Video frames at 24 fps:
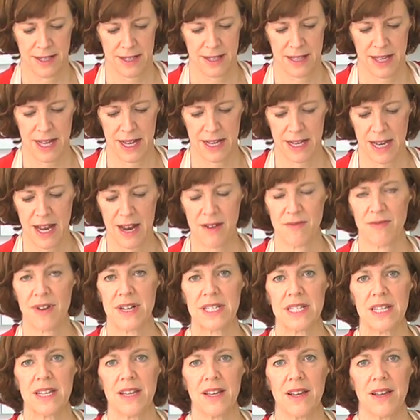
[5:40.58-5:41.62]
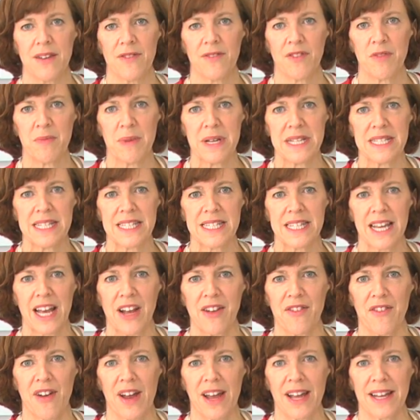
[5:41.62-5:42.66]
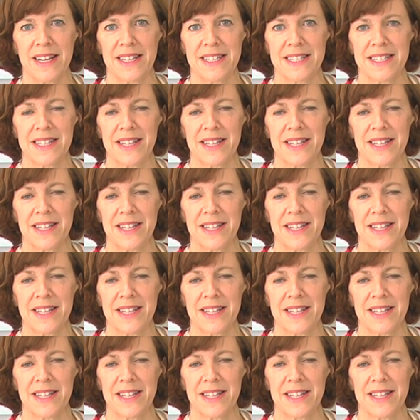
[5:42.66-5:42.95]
They're now ready for me to decorate.